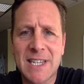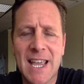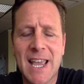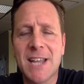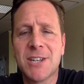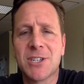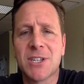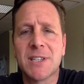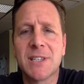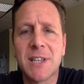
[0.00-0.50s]

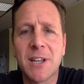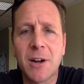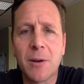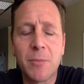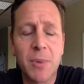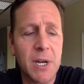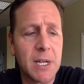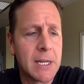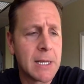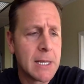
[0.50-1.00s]
tangent there,
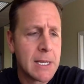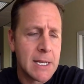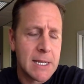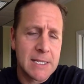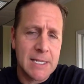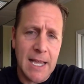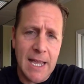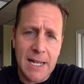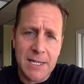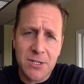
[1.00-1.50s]
but
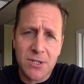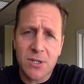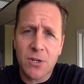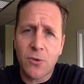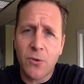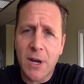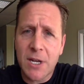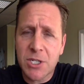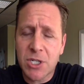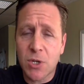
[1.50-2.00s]
to answer the
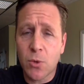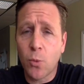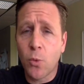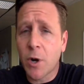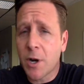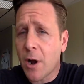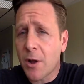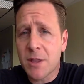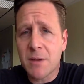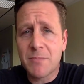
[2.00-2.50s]
question,
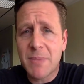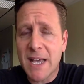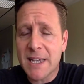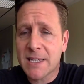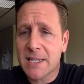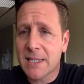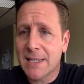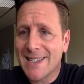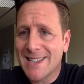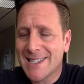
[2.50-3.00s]
what are the
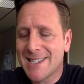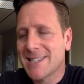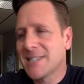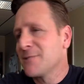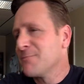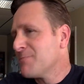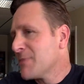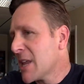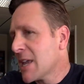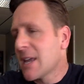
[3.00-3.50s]
best
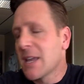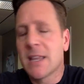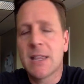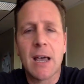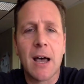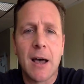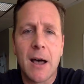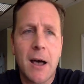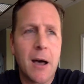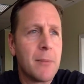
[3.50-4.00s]
lists?
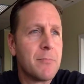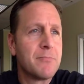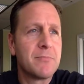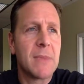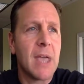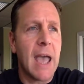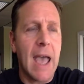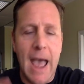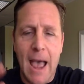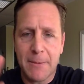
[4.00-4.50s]

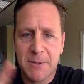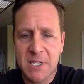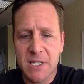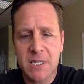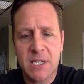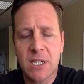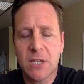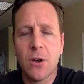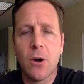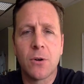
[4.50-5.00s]

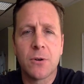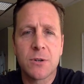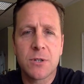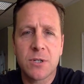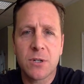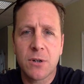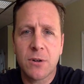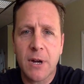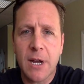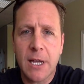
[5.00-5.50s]
Absentee
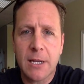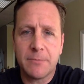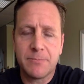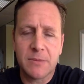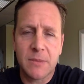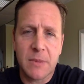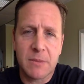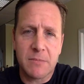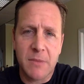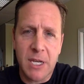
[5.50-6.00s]
owners are
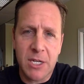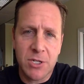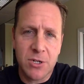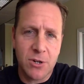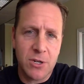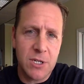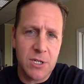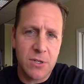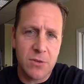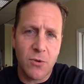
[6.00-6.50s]
great. Make
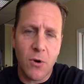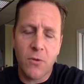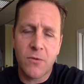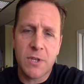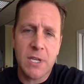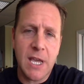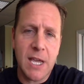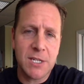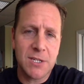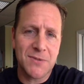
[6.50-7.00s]
sure you do over
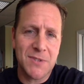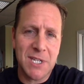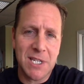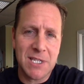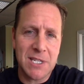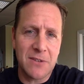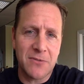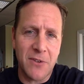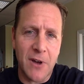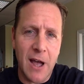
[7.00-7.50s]
the age of
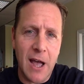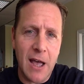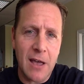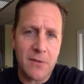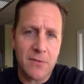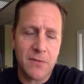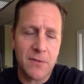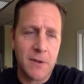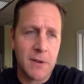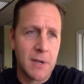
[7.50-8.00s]

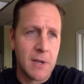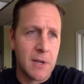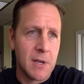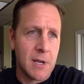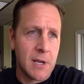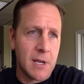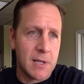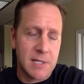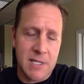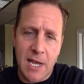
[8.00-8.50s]
65,
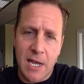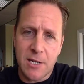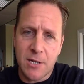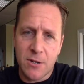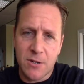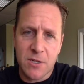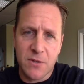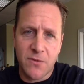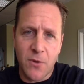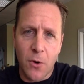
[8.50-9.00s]
10
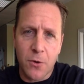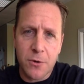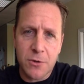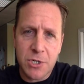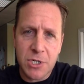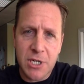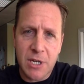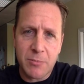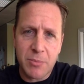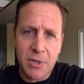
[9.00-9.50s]
years of
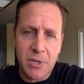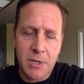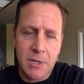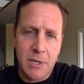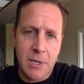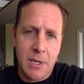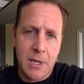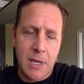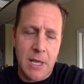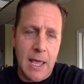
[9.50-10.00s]
ownership,
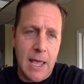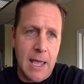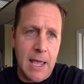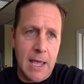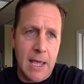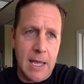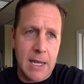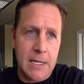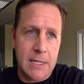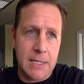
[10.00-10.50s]

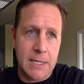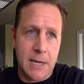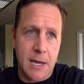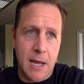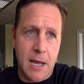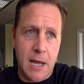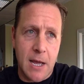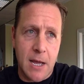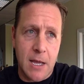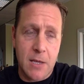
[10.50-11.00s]
and
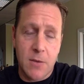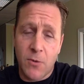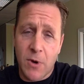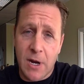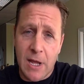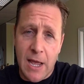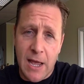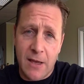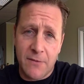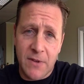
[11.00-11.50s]
you
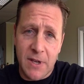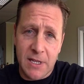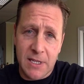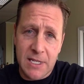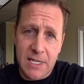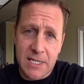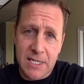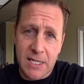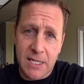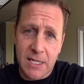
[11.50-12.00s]
want to have at
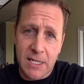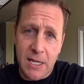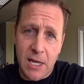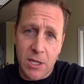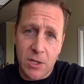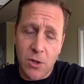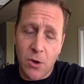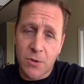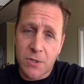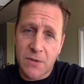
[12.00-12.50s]
least
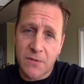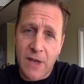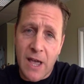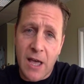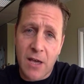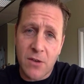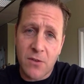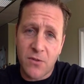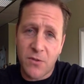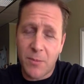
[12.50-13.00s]
a loan to
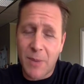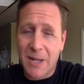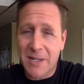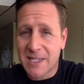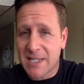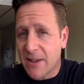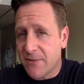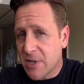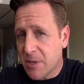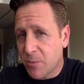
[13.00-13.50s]
value of about
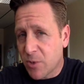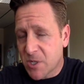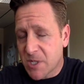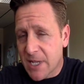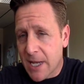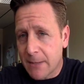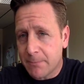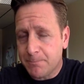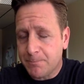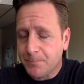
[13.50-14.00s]

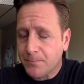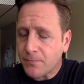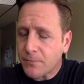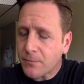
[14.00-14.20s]
70%.